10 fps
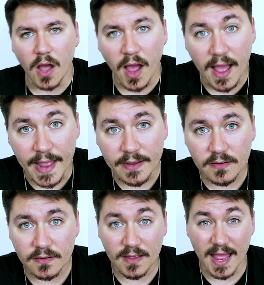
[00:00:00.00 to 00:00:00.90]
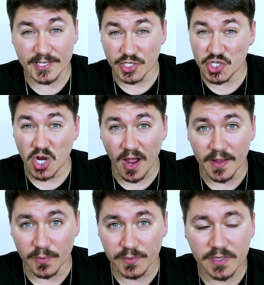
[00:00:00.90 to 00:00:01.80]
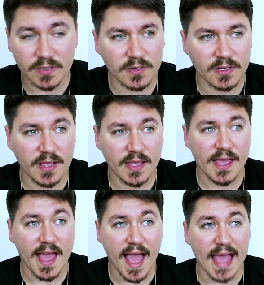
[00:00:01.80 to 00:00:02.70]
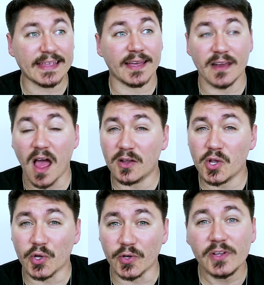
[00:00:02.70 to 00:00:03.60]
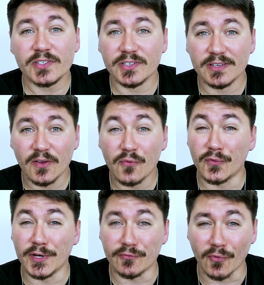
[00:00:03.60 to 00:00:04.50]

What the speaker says: I, as a child, ate an uncooked, fully